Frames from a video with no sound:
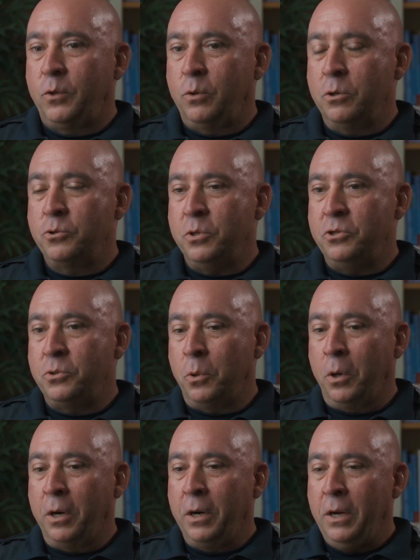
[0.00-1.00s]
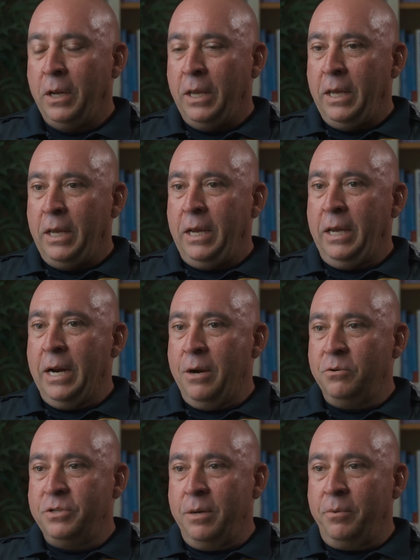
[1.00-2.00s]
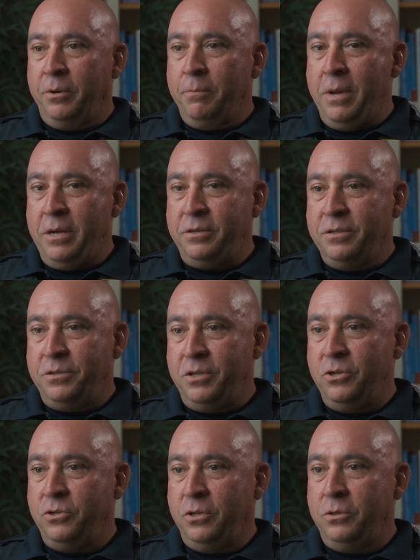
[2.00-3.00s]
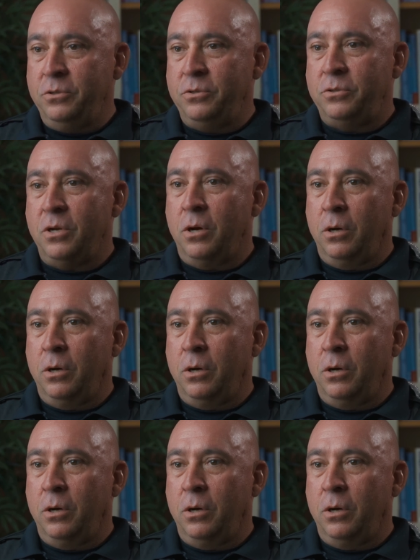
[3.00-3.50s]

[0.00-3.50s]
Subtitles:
grocery store, and I was able to make decisions